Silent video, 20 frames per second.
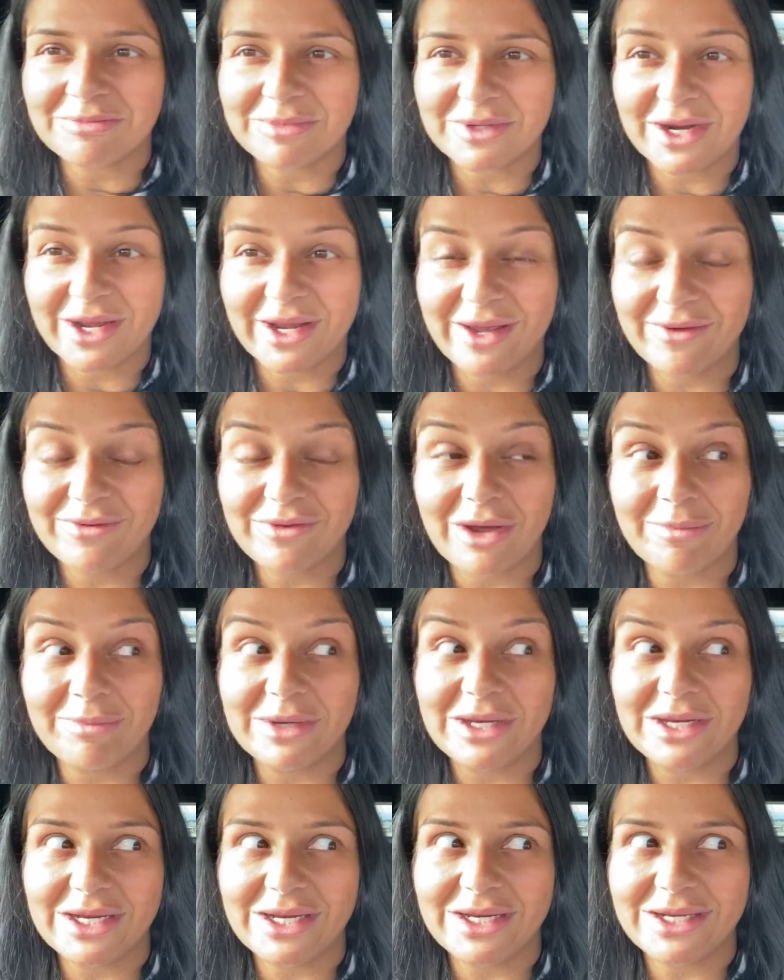I have not
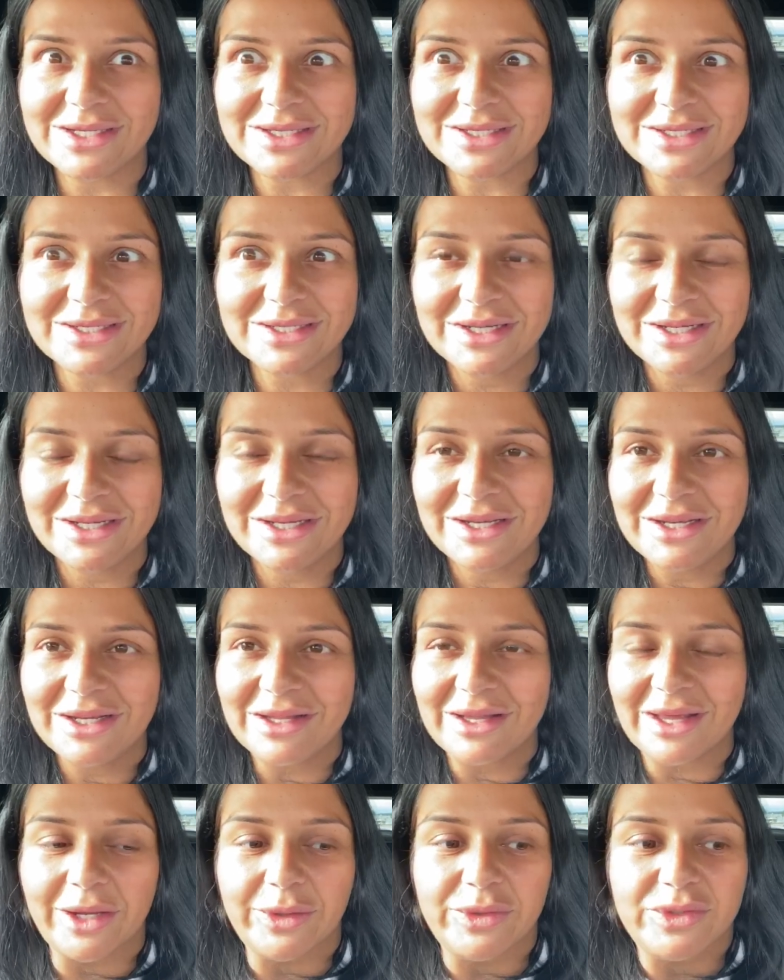been in it.
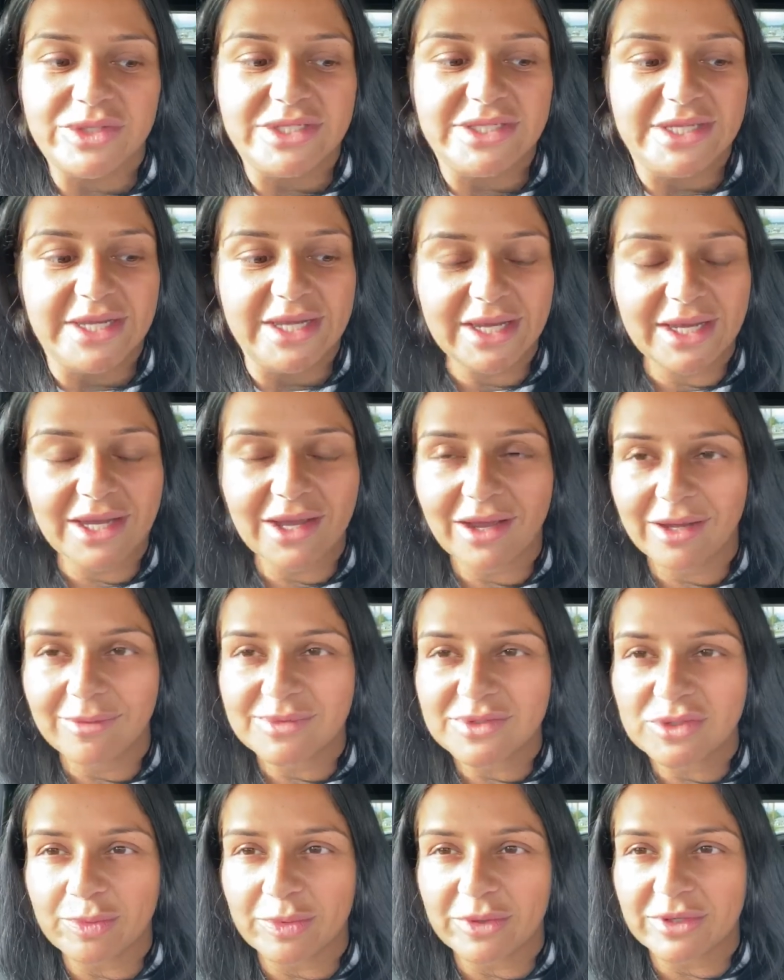Like I was just saying, I'm
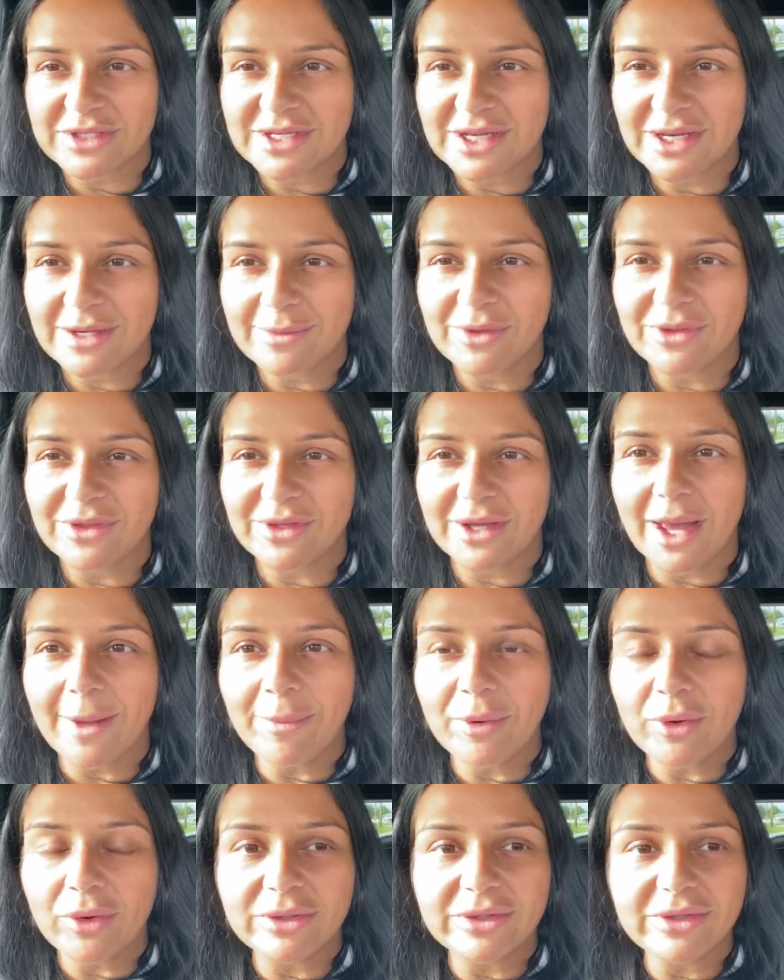super excited about the cup
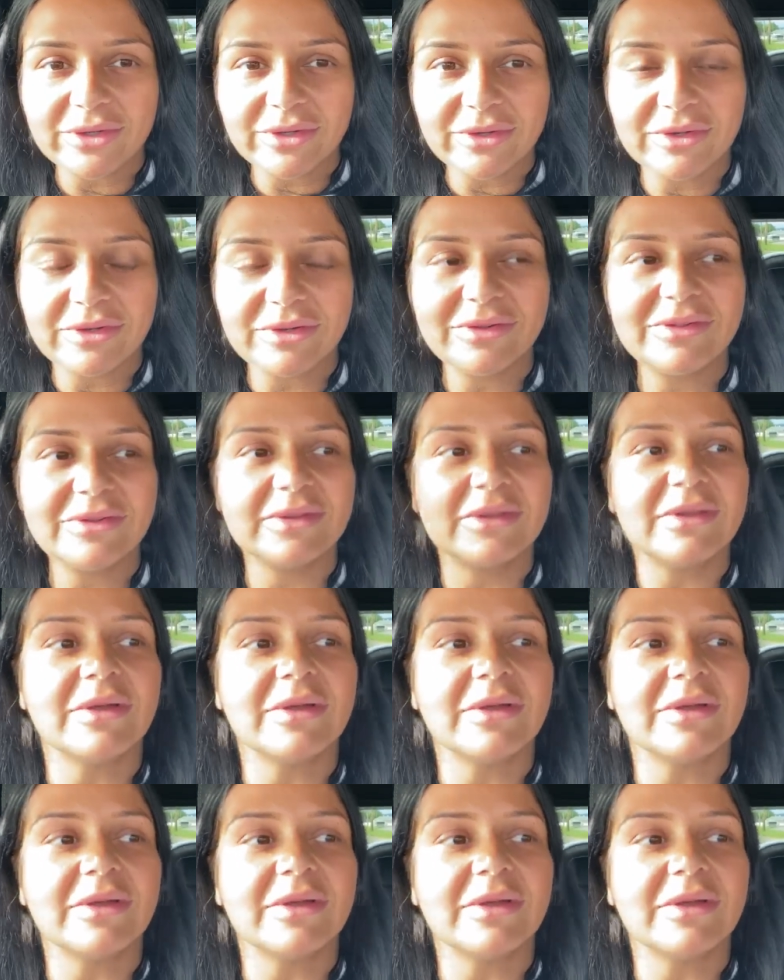holders.